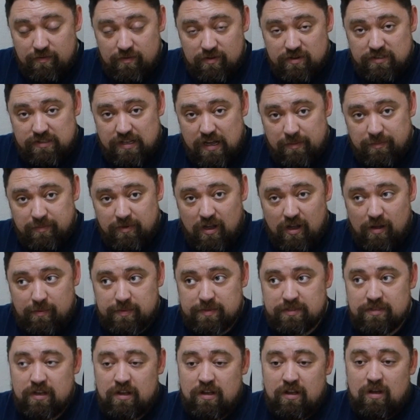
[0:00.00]
first
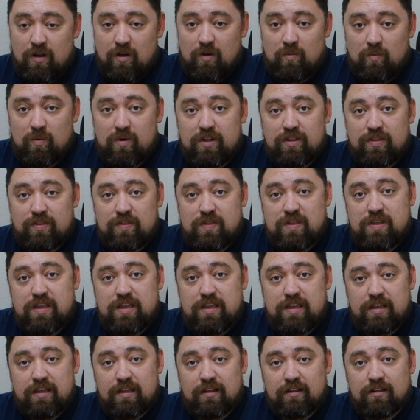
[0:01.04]
laptops with
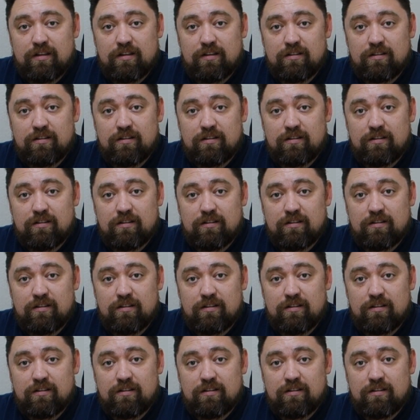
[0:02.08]
the